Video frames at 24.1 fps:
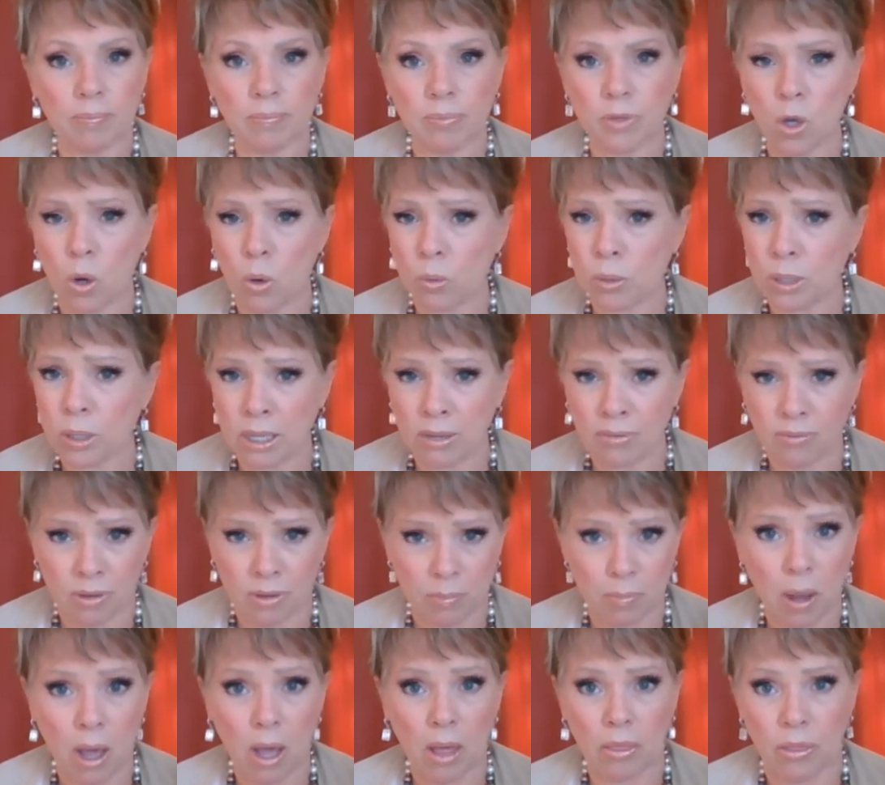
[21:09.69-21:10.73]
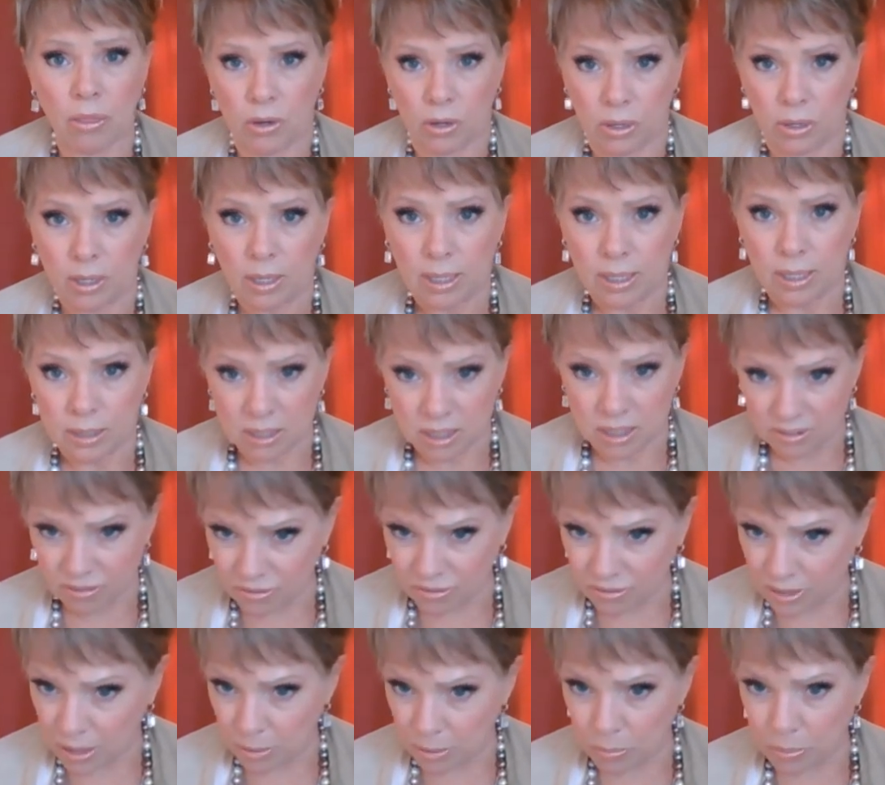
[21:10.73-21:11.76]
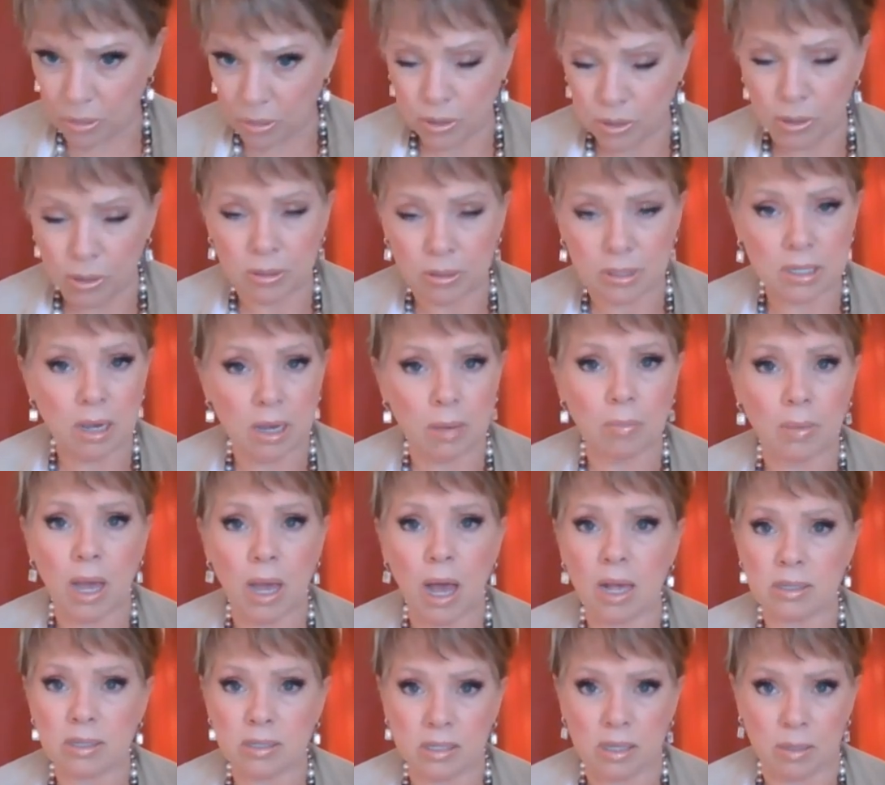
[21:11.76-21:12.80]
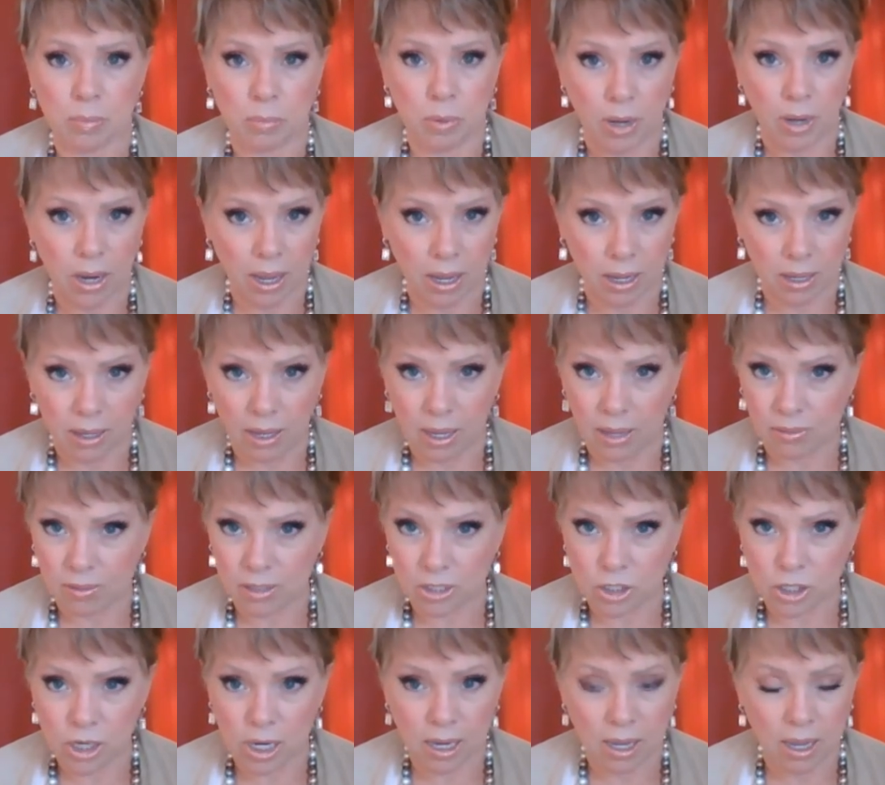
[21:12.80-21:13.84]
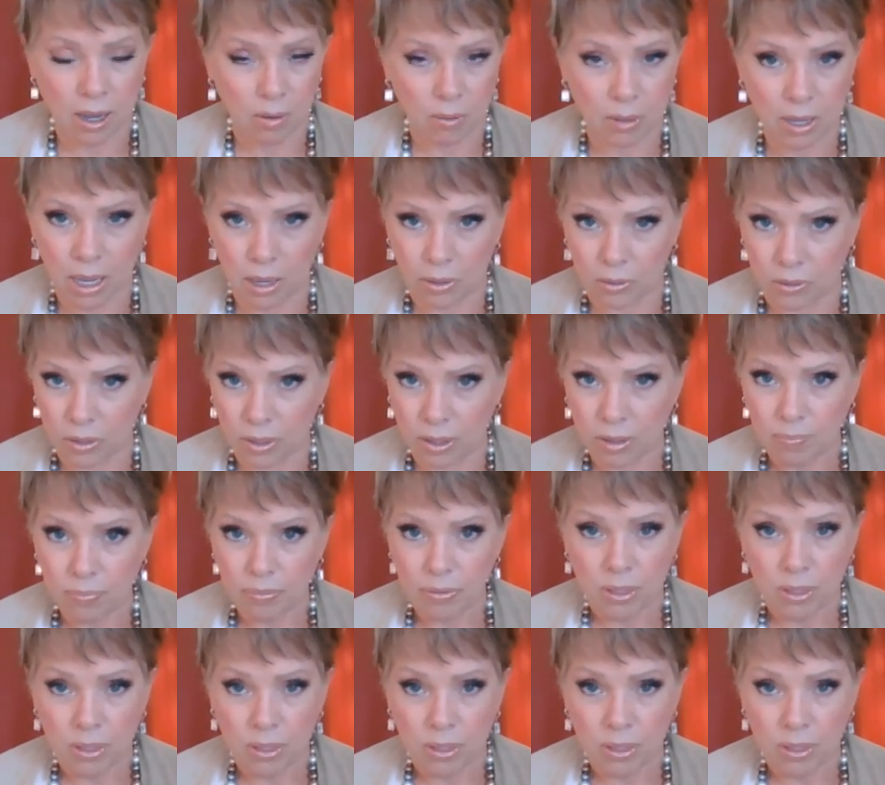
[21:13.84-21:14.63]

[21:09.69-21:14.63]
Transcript: Don't even bother to flip through some gossip rag at the checkout counter.